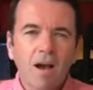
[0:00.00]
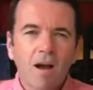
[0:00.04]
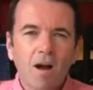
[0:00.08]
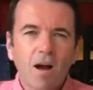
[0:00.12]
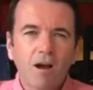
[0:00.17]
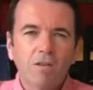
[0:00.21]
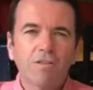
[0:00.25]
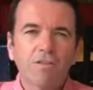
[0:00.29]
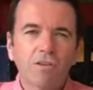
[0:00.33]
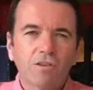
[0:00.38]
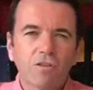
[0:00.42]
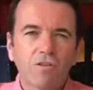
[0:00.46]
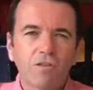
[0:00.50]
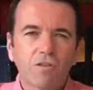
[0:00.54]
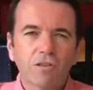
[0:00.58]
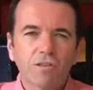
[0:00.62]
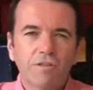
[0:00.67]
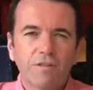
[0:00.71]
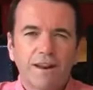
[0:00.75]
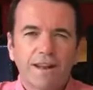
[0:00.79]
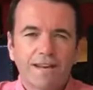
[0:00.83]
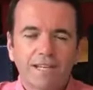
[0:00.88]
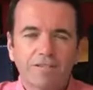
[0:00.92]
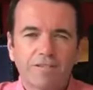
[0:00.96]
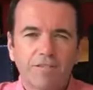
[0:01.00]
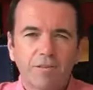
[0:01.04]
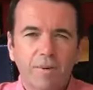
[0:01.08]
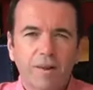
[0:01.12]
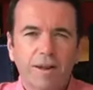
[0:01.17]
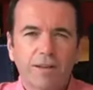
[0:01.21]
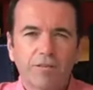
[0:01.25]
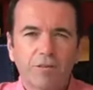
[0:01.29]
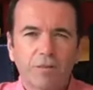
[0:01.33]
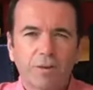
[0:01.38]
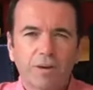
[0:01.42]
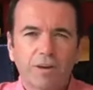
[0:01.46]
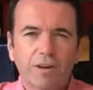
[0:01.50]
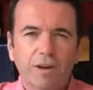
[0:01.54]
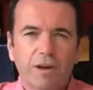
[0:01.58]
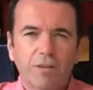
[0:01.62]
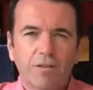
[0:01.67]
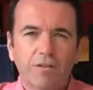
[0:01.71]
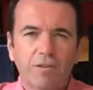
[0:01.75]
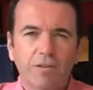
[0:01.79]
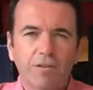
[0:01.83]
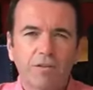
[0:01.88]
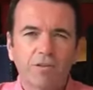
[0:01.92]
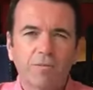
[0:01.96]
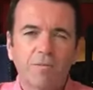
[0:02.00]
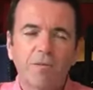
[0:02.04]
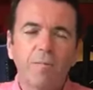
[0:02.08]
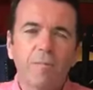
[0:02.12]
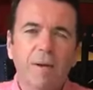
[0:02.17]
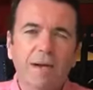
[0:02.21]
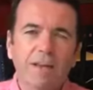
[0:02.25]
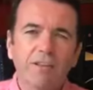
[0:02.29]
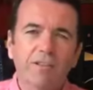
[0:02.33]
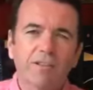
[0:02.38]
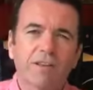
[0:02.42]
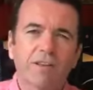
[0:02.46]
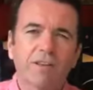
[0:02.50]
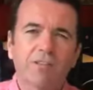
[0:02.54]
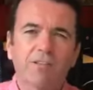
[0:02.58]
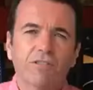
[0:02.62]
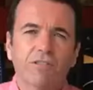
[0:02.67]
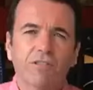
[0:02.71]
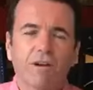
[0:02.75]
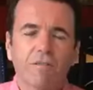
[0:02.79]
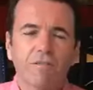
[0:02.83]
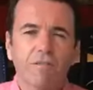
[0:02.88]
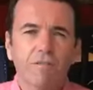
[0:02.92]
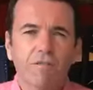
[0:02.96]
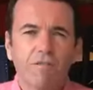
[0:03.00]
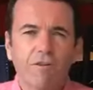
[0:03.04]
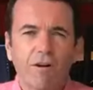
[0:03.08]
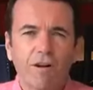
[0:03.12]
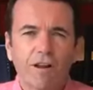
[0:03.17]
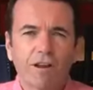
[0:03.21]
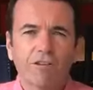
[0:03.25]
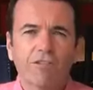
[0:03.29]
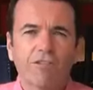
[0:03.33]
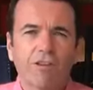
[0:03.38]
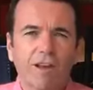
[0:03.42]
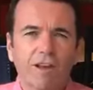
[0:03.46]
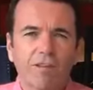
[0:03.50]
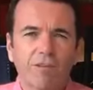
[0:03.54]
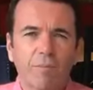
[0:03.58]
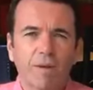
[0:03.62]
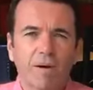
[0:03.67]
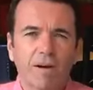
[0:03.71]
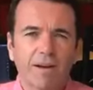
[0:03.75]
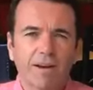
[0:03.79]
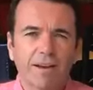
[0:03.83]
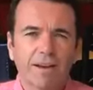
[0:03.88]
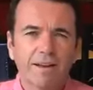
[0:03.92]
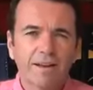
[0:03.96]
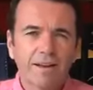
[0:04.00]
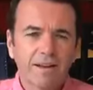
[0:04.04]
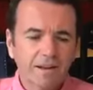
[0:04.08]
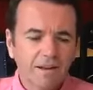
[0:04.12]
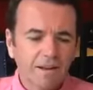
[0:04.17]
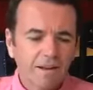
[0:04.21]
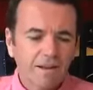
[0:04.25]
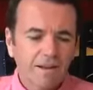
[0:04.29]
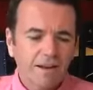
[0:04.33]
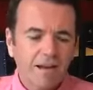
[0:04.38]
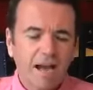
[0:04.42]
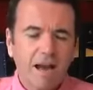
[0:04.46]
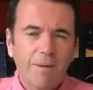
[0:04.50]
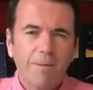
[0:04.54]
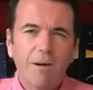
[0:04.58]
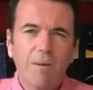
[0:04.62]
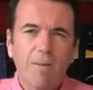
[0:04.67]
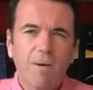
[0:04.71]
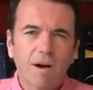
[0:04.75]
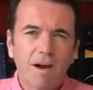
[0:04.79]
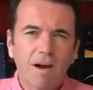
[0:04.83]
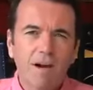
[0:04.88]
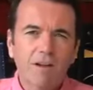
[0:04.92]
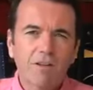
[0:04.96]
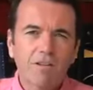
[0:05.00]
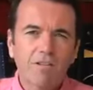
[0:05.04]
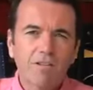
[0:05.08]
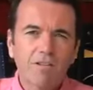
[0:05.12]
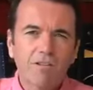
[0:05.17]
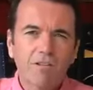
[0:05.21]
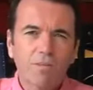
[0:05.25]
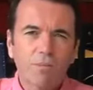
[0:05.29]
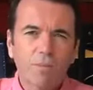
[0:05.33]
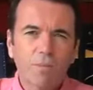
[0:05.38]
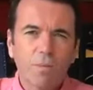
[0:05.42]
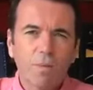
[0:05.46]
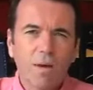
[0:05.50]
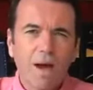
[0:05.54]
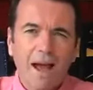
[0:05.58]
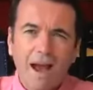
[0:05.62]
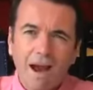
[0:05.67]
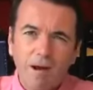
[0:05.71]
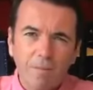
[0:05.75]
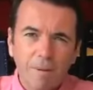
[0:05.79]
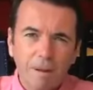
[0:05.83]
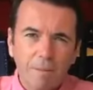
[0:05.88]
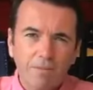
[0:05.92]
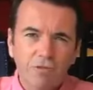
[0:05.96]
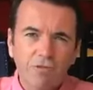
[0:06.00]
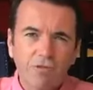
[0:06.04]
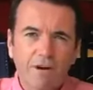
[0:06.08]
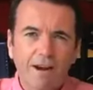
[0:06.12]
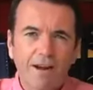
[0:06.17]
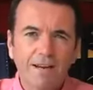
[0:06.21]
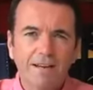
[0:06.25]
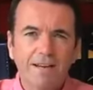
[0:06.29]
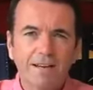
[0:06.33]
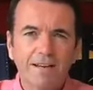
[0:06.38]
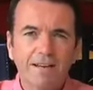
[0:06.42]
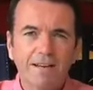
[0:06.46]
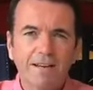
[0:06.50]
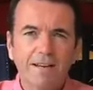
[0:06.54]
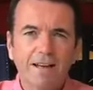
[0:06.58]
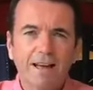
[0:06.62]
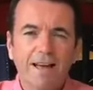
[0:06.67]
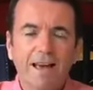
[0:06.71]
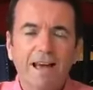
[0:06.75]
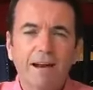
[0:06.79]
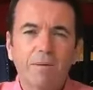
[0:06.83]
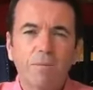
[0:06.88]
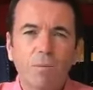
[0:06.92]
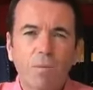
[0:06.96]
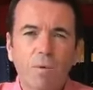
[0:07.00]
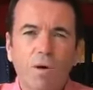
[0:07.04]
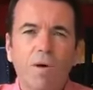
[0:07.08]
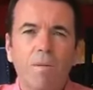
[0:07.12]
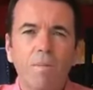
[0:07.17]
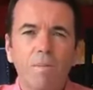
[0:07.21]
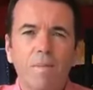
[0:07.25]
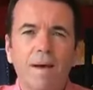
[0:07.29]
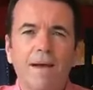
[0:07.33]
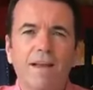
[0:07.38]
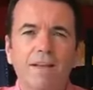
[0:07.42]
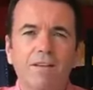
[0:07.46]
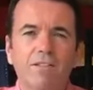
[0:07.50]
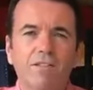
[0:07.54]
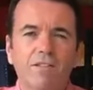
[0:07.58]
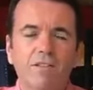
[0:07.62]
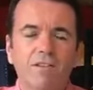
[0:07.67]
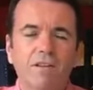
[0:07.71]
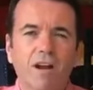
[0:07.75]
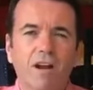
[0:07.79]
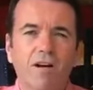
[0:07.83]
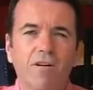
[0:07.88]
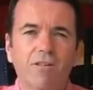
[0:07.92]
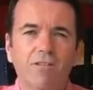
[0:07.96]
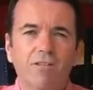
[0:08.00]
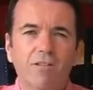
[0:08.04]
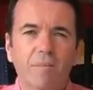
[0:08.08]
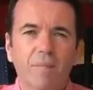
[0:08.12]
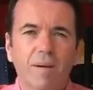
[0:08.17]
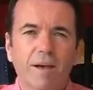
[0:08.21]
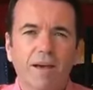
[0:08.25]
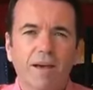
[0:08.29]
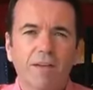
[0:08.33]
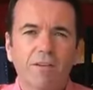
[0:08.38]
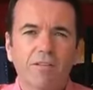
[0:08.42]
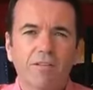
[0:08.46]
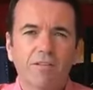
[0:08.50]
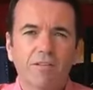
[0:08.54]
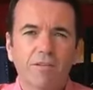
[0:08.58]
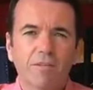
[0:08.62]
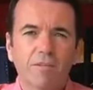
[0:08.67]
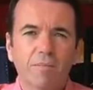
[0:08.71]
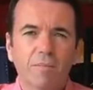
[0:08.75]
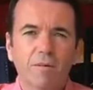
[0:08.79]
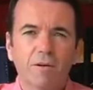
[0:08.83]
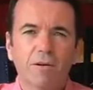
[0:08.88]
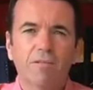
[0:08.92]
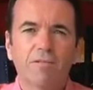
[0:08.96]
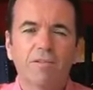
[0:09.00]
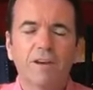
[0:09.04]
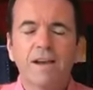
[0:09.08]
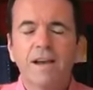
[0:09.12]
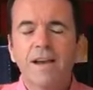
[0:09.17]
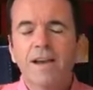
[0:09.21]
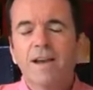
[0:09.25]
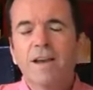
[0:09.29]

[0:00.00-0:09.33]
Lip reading: Over the course of the next few minutes, we're going to go through some of the basics of the foreign exchange market, how it works, how people trade it, and what makes currency pairs move.